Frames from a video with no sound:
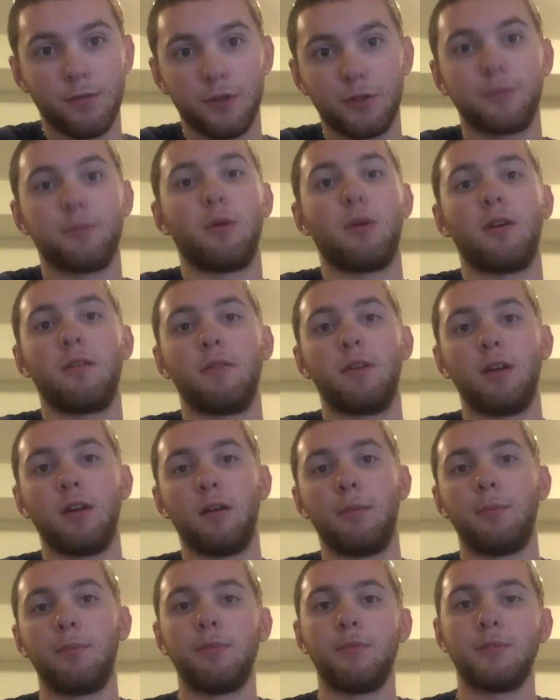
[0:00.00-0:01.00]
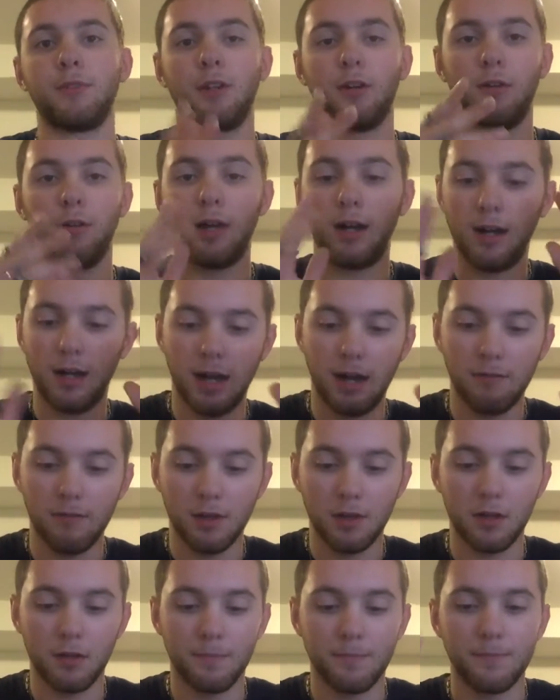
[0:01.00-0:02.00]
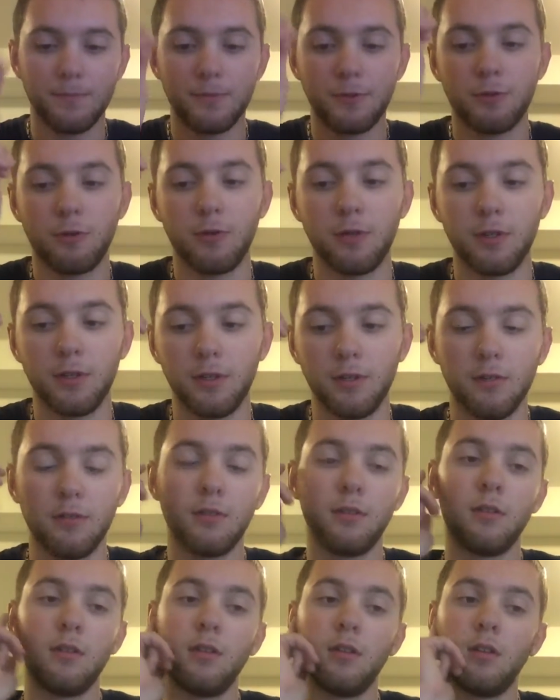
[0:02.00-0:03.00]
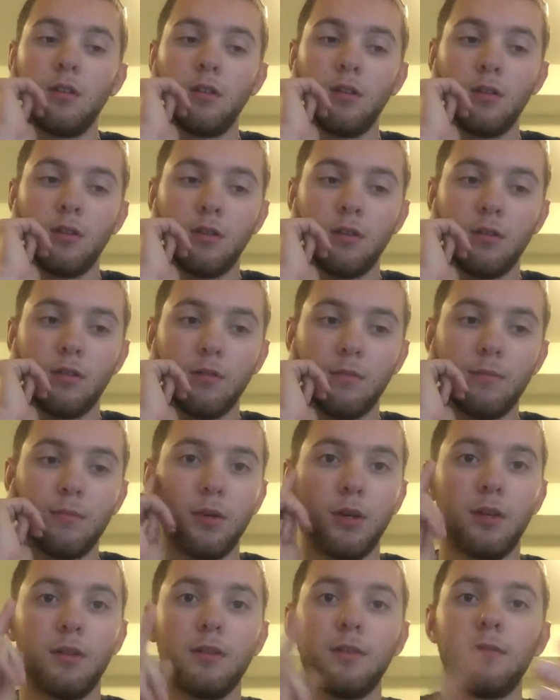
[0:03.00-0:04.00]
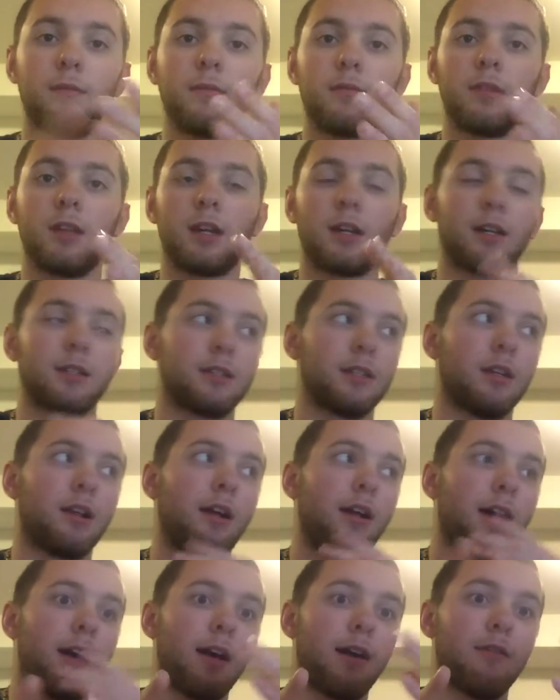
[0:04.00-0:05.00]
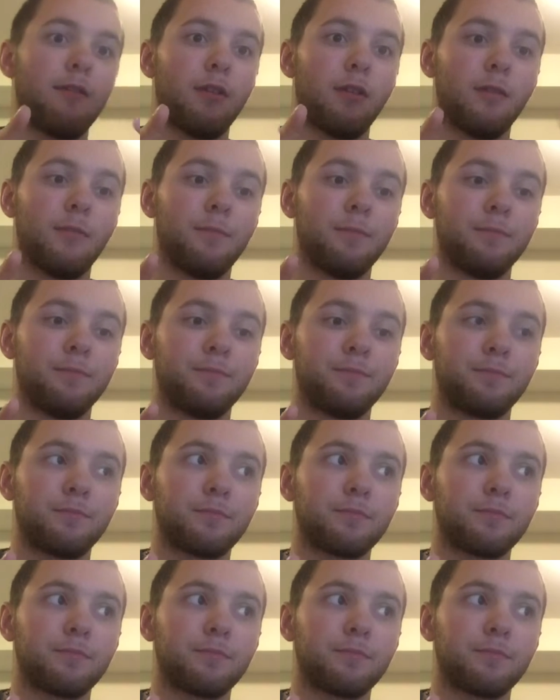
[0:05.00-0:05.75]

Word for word: first part of it up. So I'll have that up shortly. But like I said, I'll have um